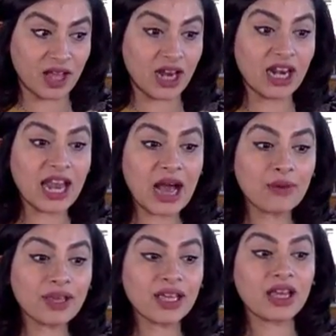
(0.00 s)

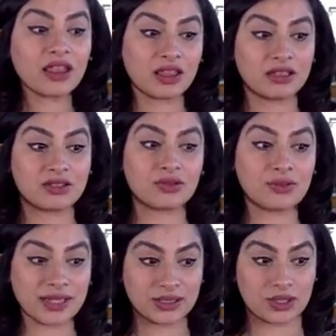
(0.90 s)
allowing the
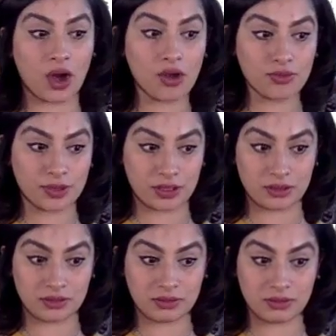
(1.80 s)
doorways to
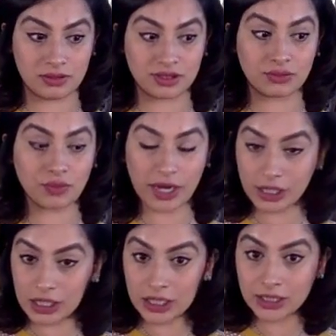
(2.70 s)
open. So
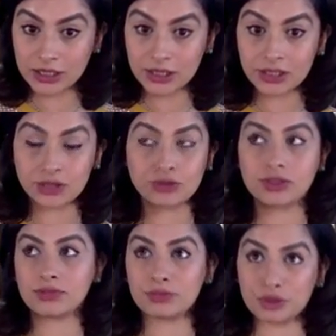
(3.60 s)
write your lists, do
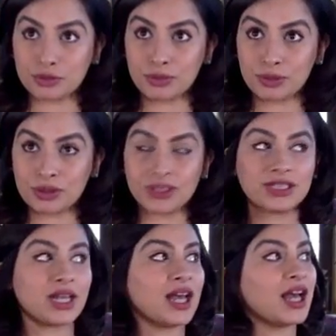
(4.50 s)
some mood
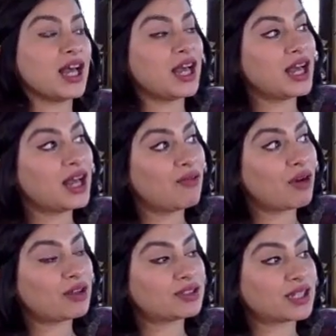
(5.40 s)
boards.
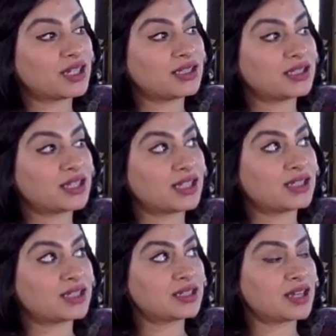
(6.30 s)
What else can I
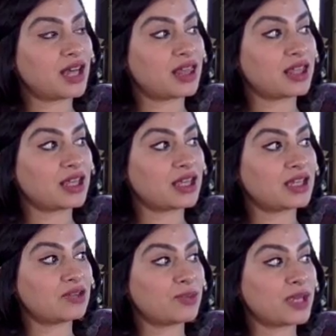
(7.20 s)
suggest? I think
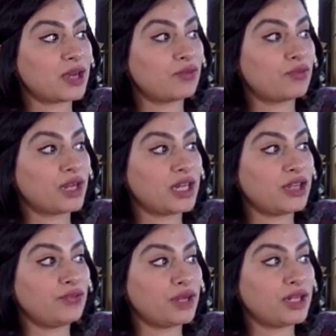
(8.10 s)
it'll be a
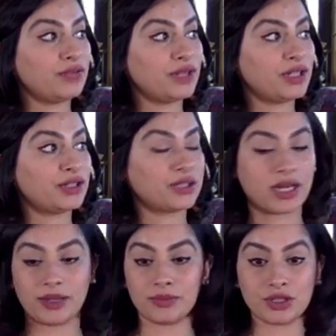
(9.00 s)
really, really, really good
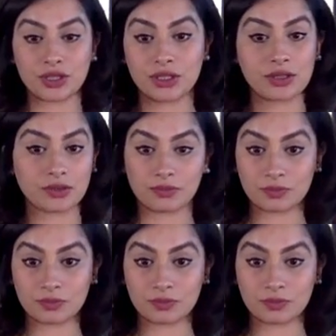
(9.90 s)
time to just